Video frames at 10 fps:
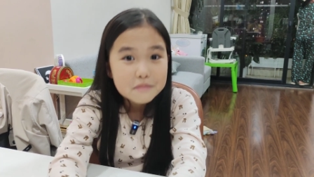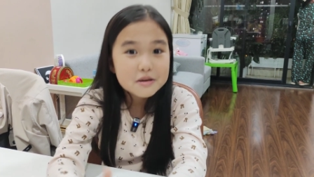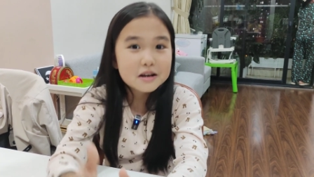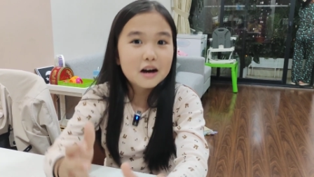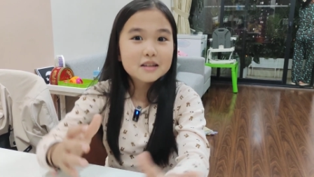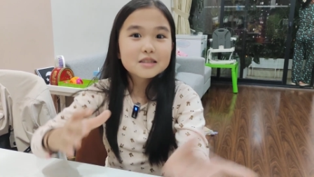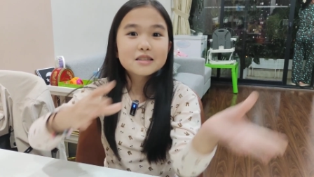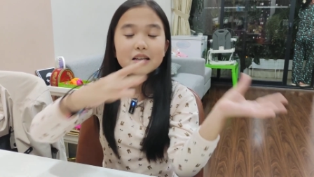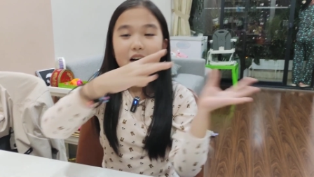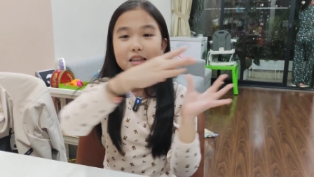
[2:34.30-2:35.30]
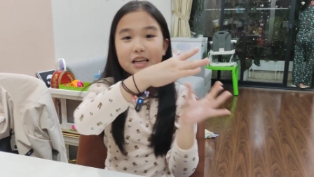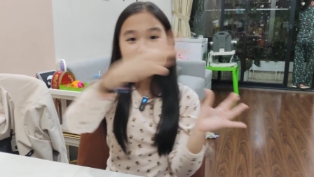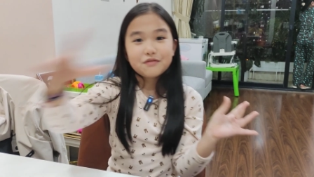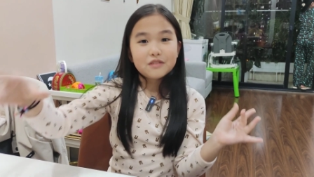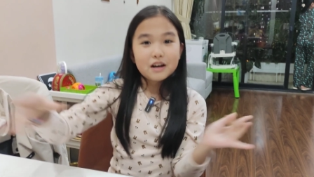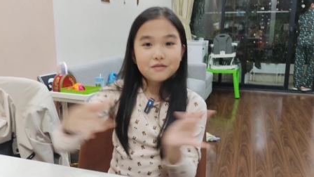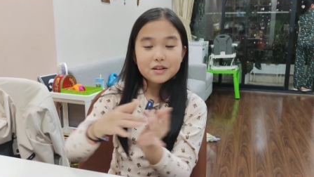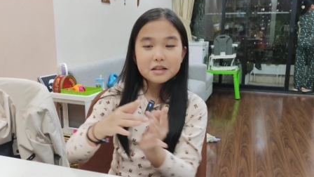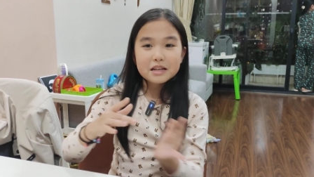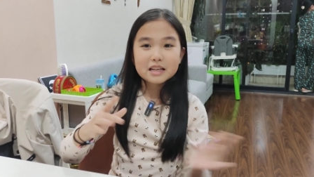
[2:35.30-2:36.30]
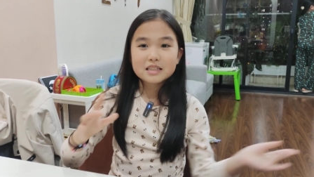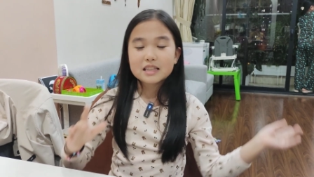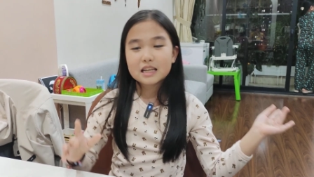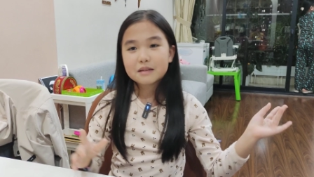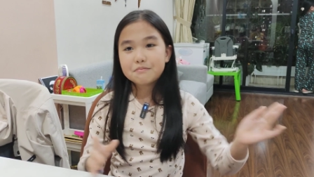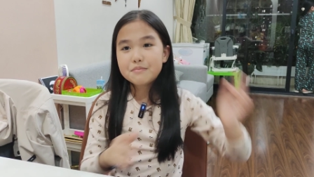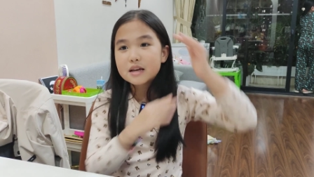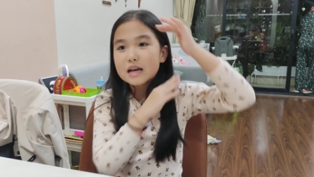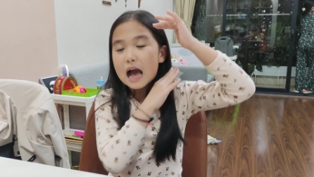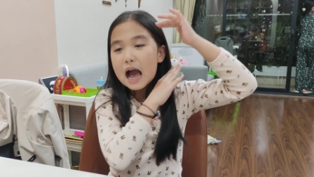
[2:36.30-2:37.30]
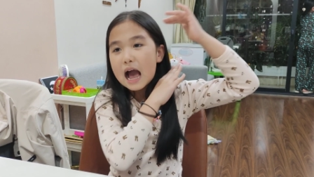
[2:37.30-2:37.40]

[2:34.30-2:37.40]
because the leaf of it is like big